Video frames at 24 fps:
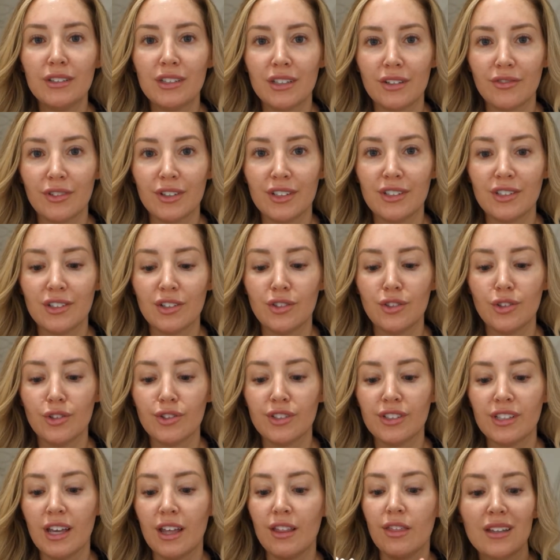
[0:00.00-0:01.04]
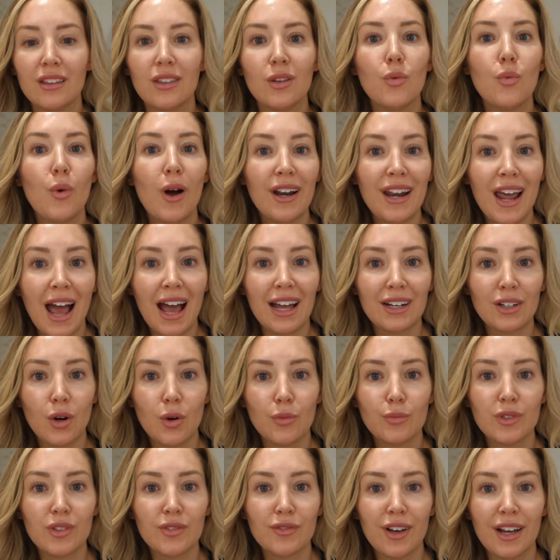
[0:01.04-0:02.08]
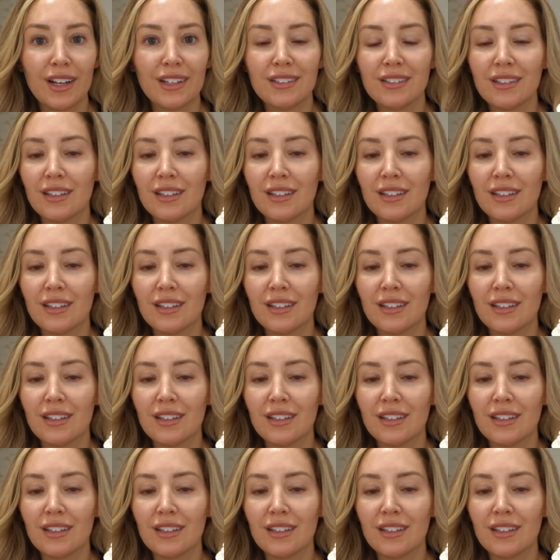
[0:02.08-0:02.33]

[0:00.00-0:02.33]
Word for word: difference in your skin. The one at-home device